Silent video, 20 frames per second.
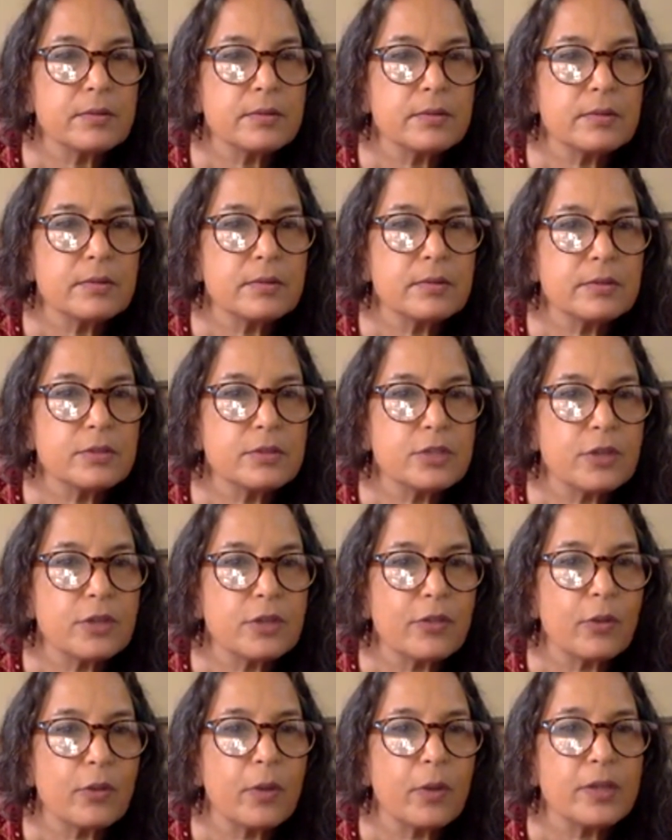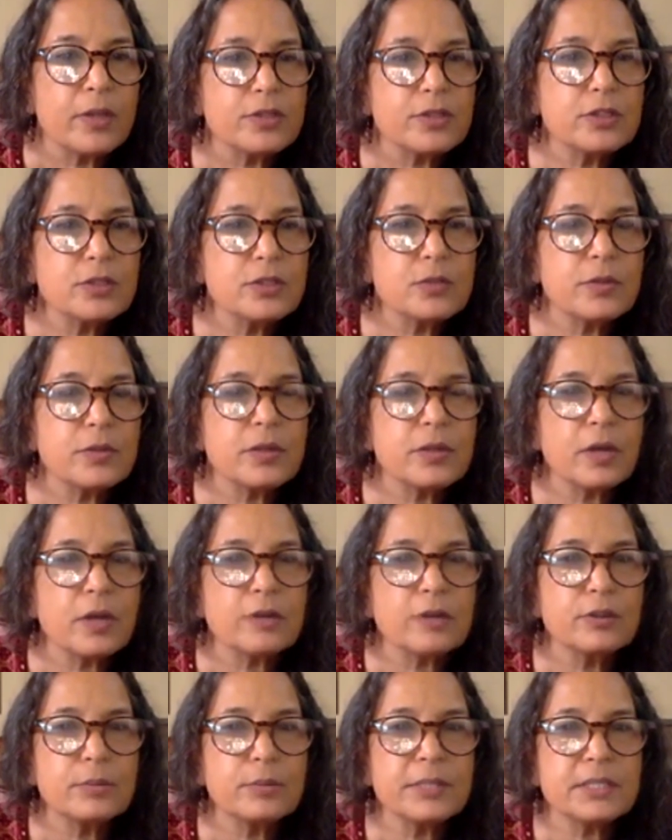share the questions with
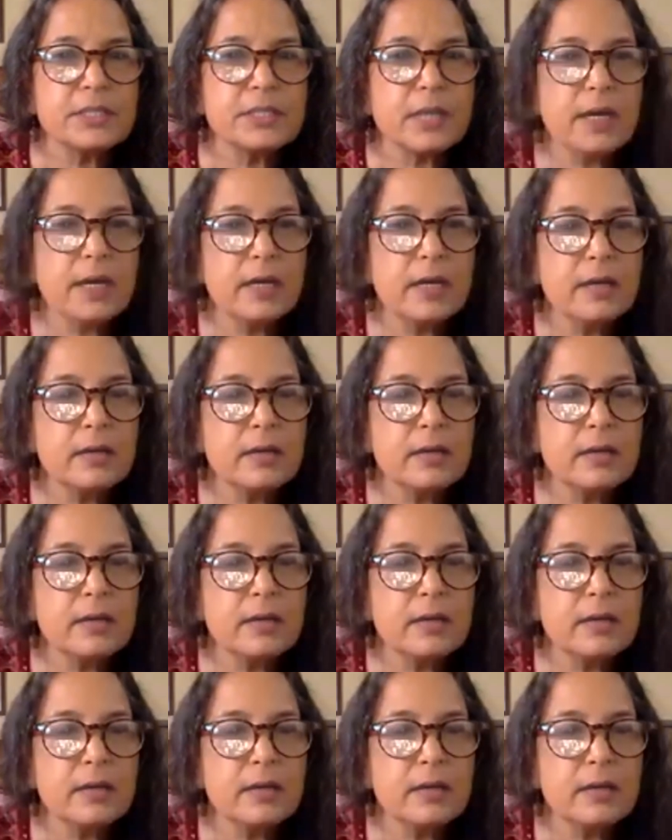Dr. Mathai?